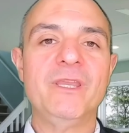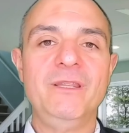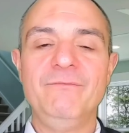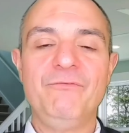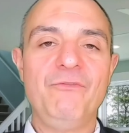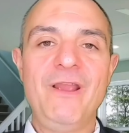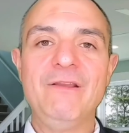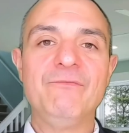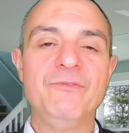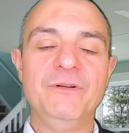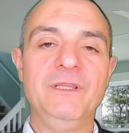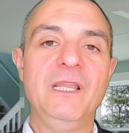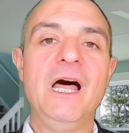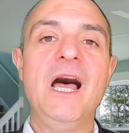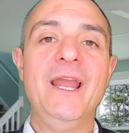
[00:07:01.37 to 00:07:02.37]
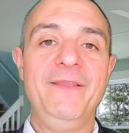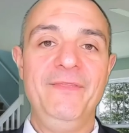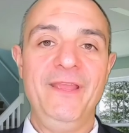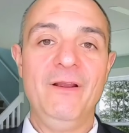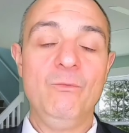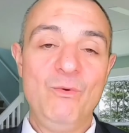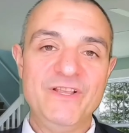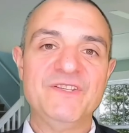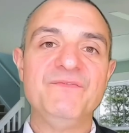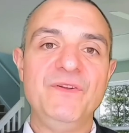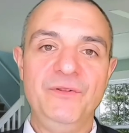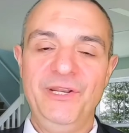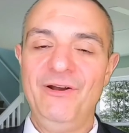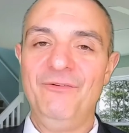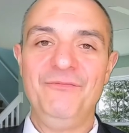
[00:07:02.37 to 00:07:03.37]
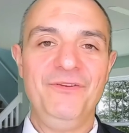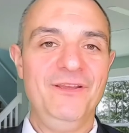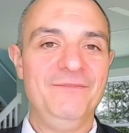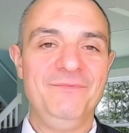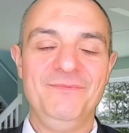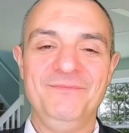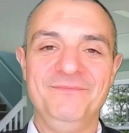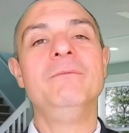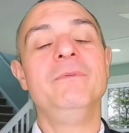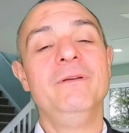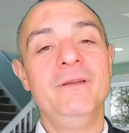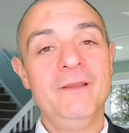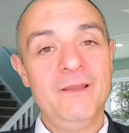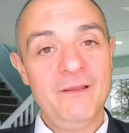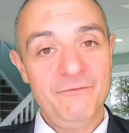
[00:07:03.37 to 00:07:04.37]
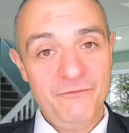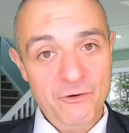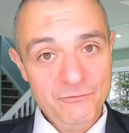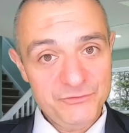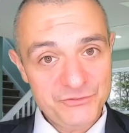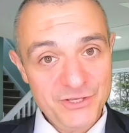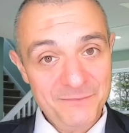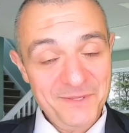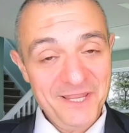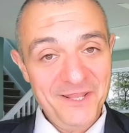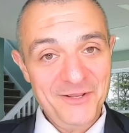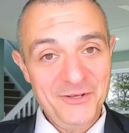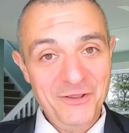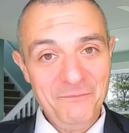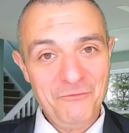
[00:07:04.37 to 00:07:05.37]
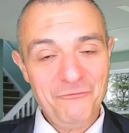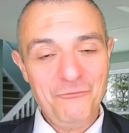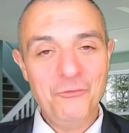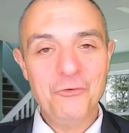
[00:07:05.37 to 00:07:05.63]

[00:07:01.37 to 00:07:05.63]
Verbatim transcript: frankford line there west philadelphia folks coming in at number four